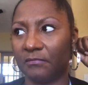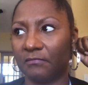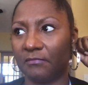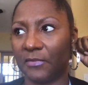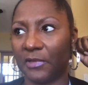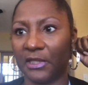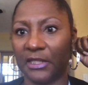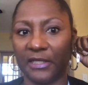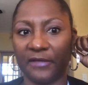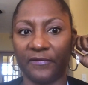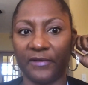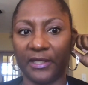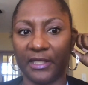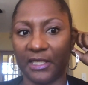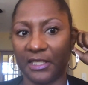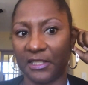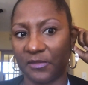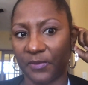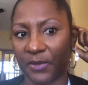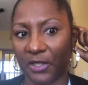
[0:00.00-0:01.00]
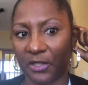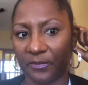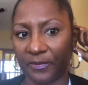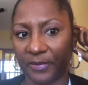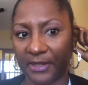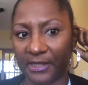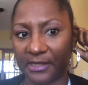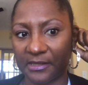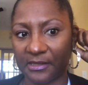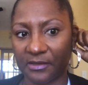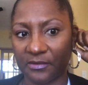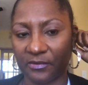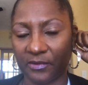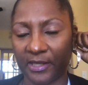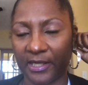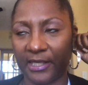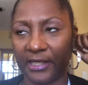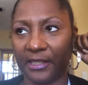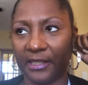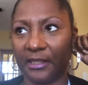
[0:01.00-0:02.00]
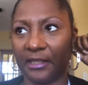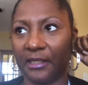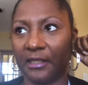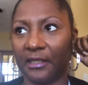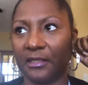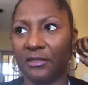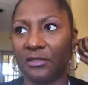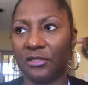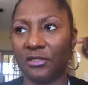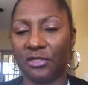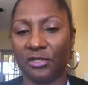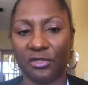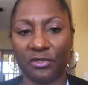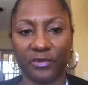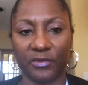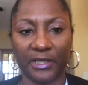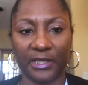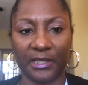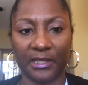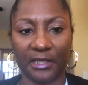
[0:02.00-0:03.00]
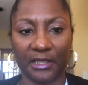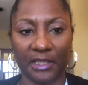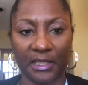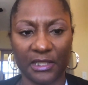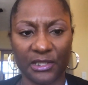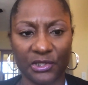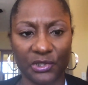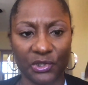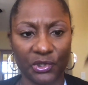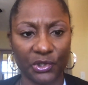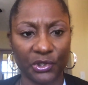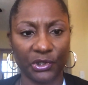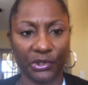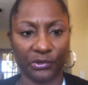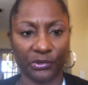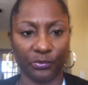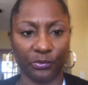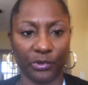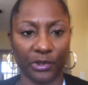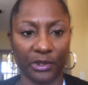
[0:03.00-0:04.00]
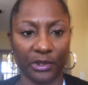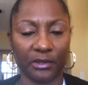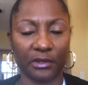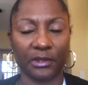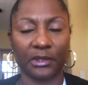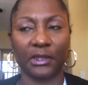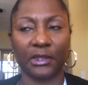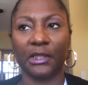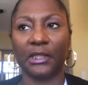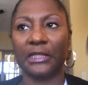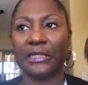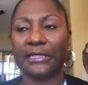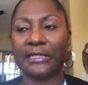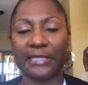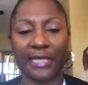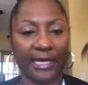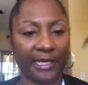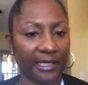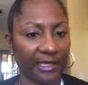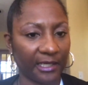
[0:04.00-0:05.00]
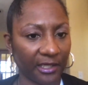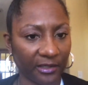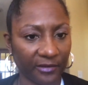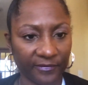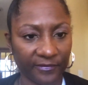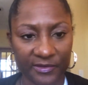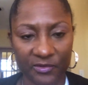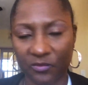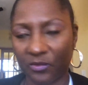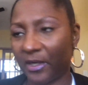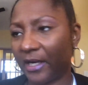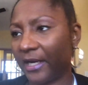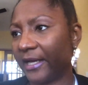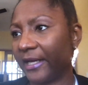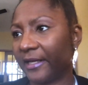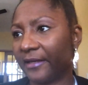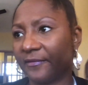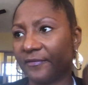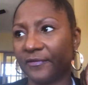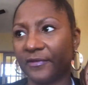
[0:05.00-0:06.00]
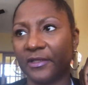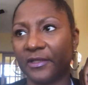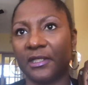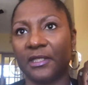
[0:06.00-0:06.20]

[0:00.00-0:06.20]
live in his purpose, right? Doing his good work, taking care of his wife,